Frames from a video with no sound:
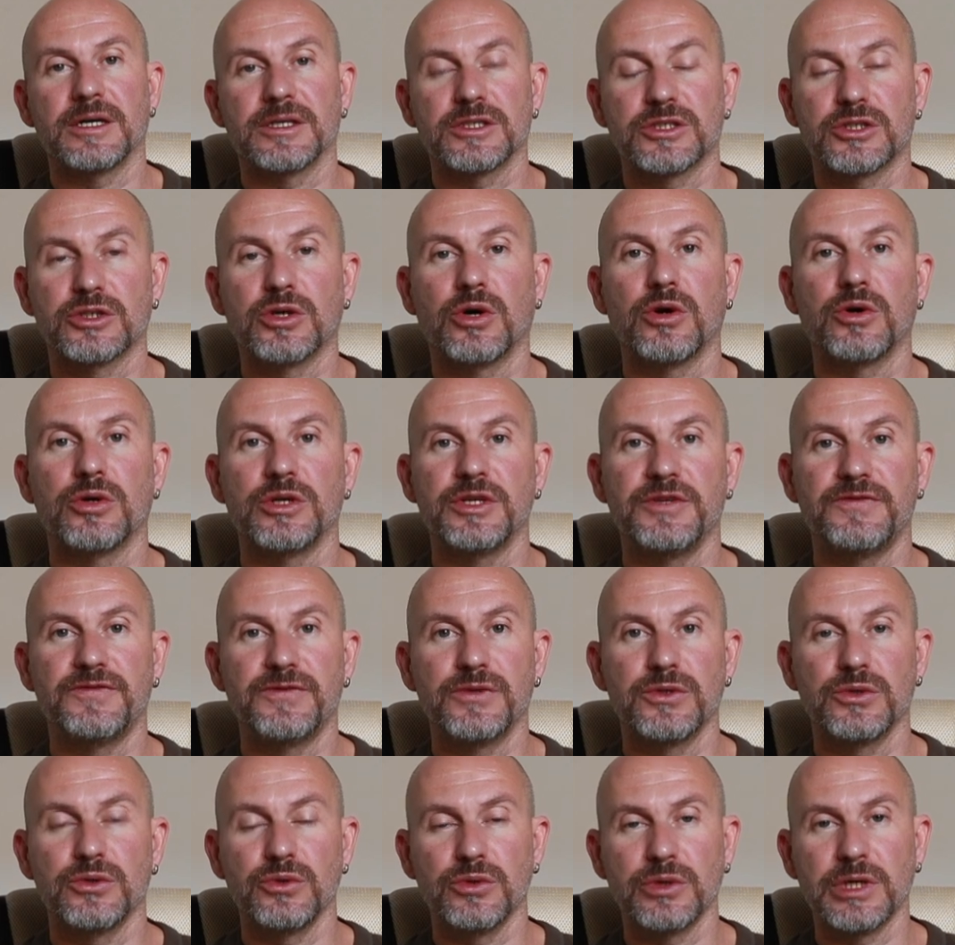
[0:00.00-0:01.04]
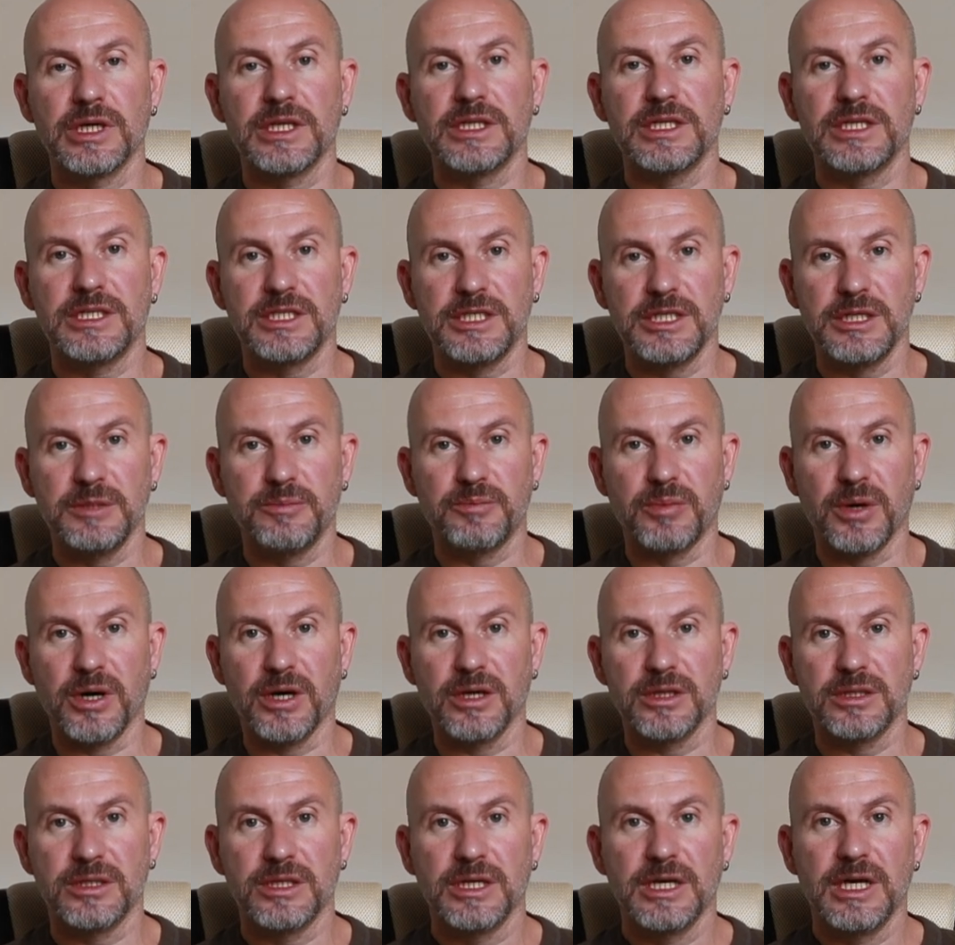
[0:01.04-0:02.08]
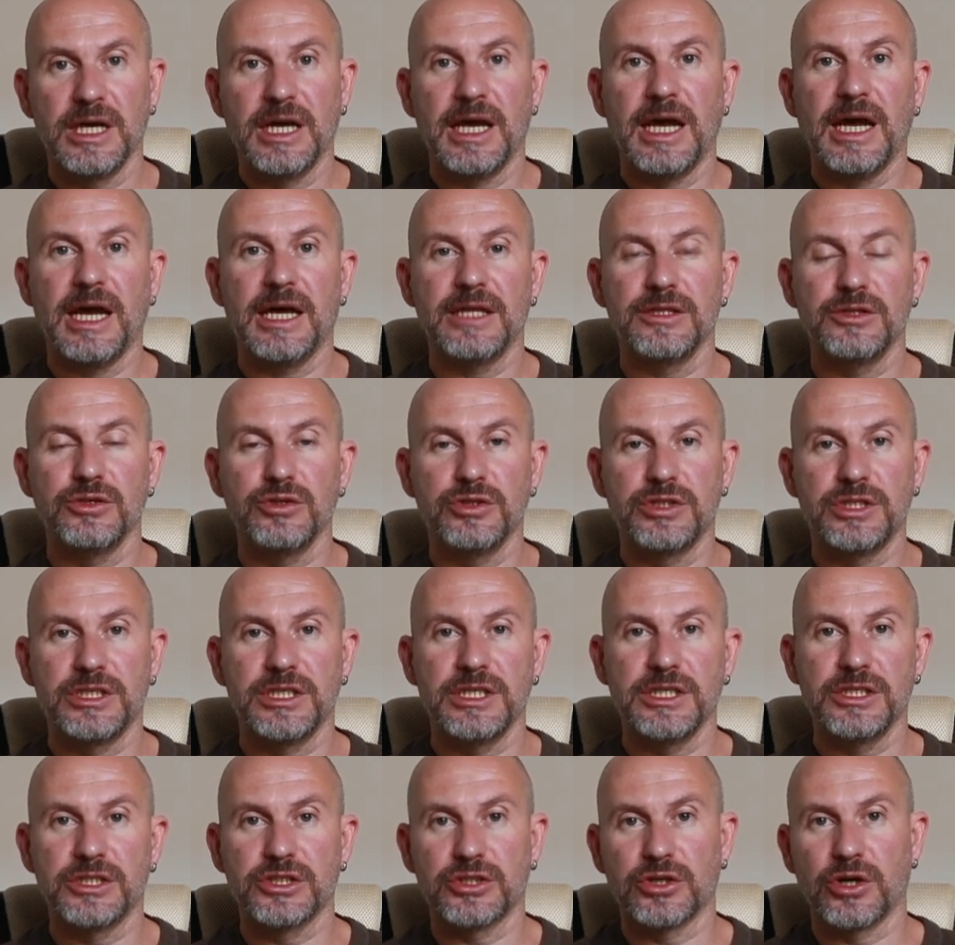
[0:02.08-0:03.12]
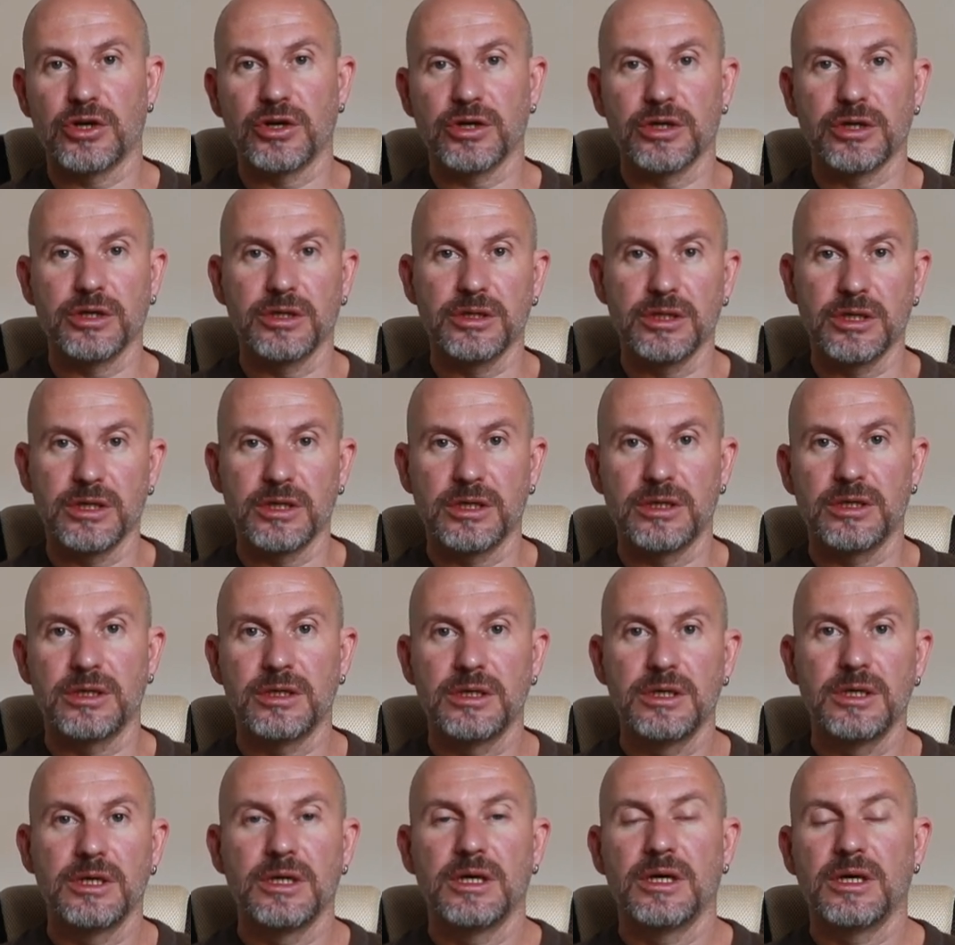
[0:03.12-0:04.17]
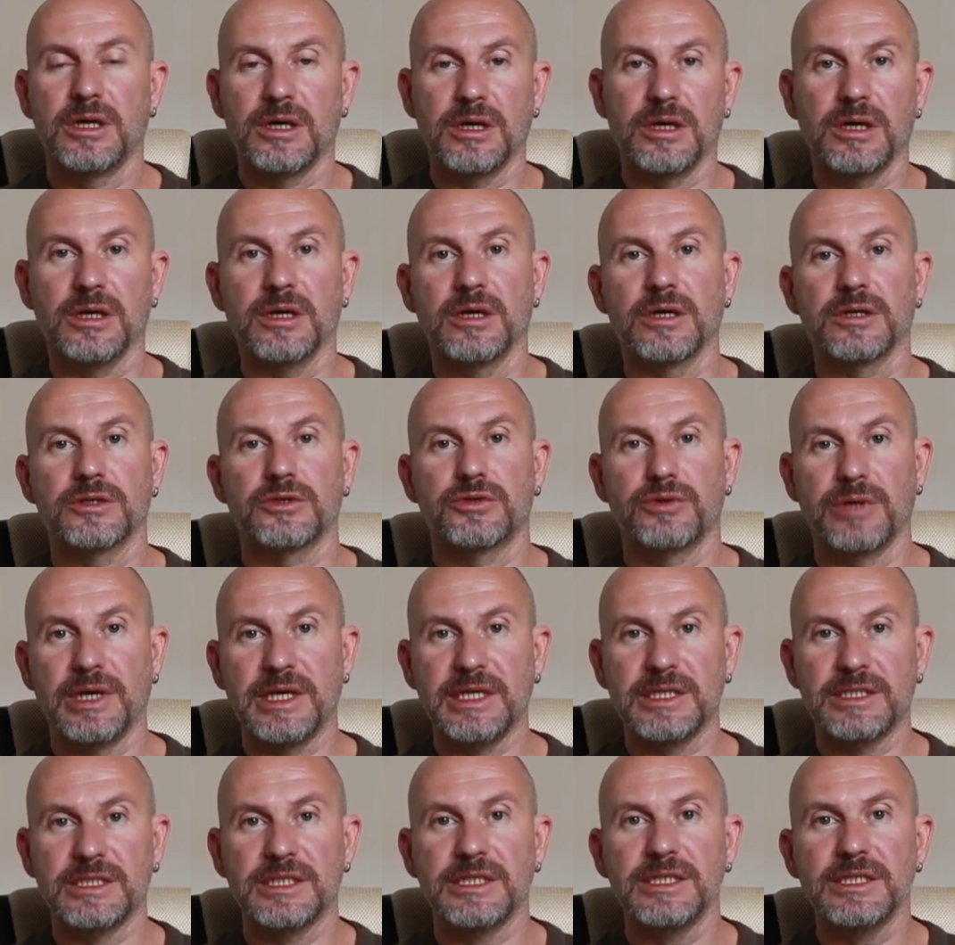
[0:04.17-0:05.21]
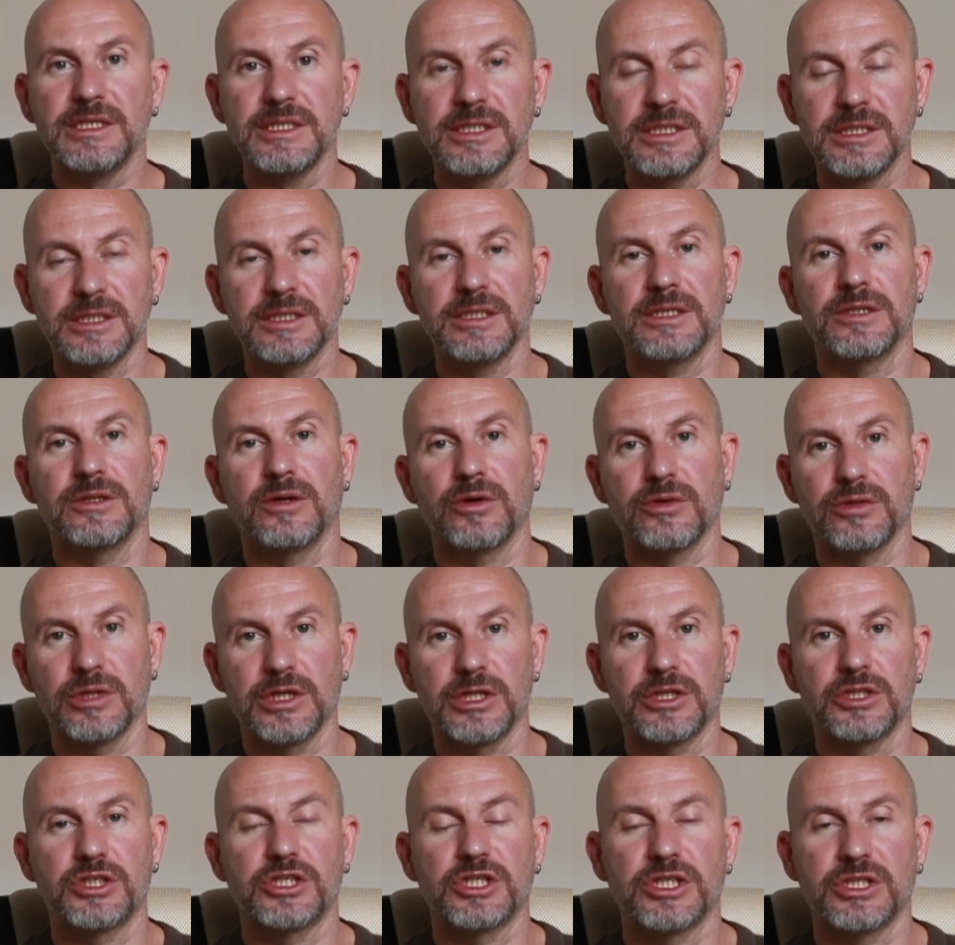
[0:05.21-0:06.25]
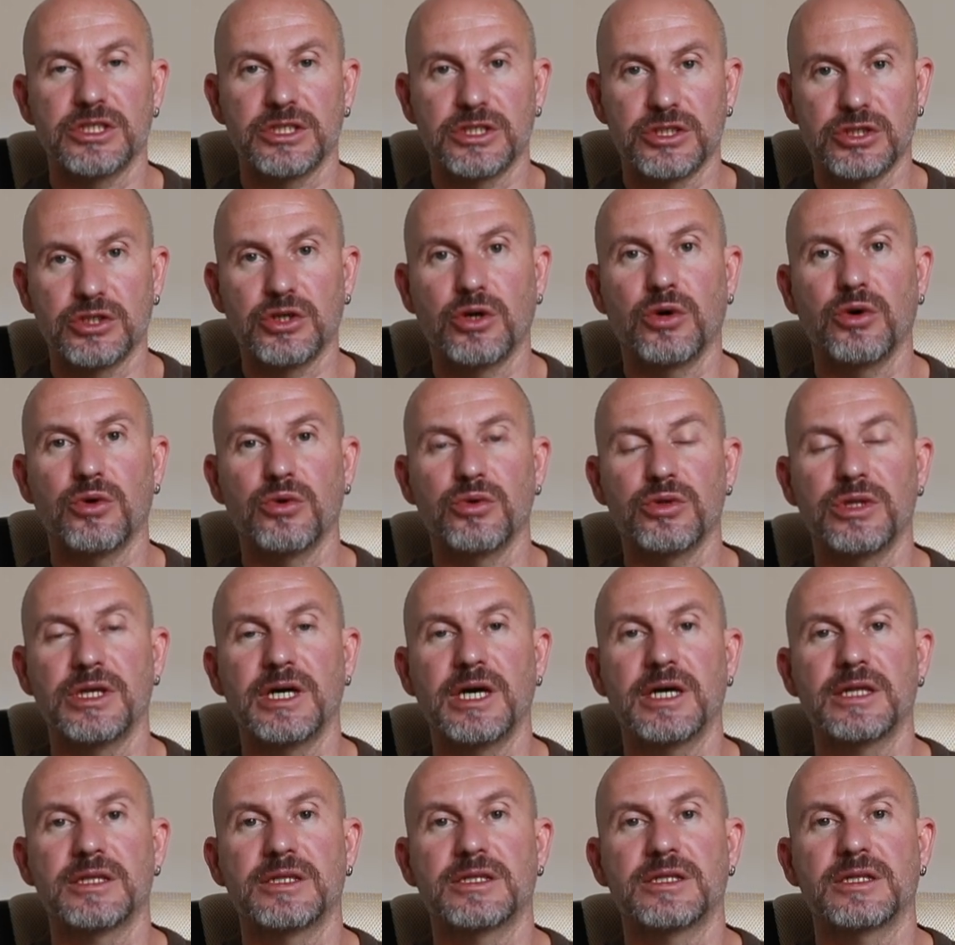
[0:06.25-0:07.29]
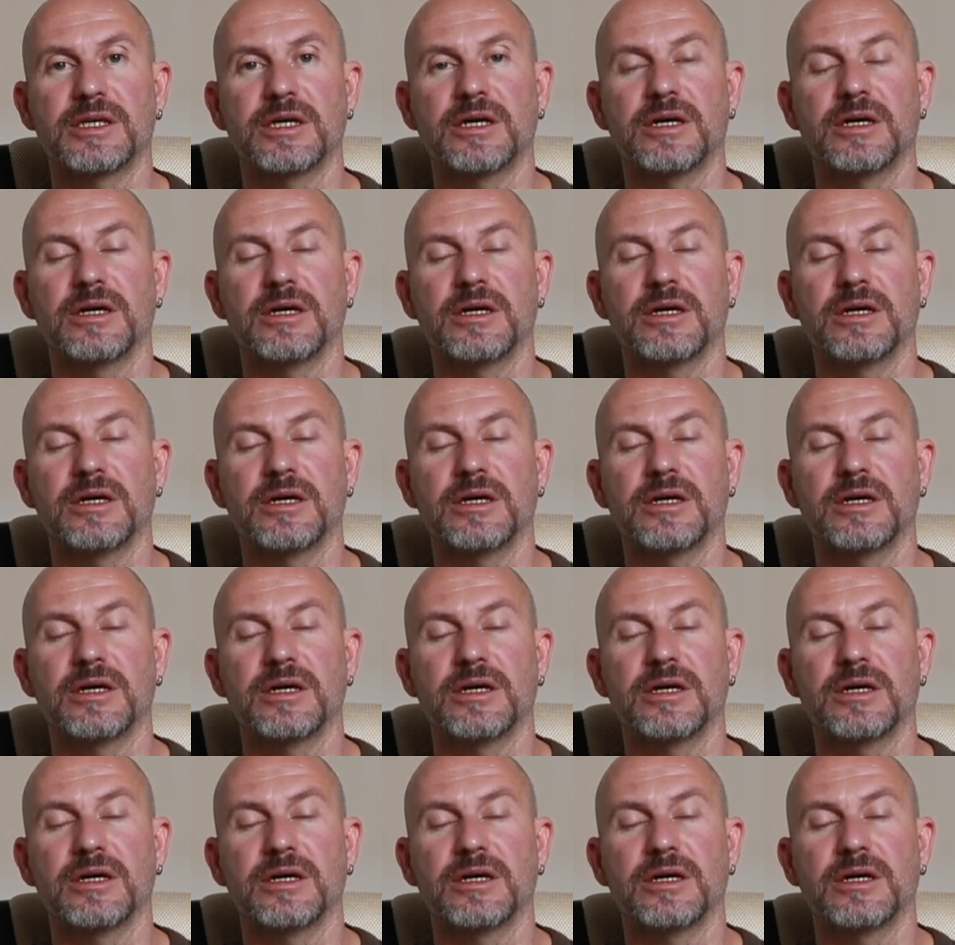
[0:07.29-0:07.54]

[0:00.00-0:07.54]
So if you look at the teapot and you see circular traces, you know, that show that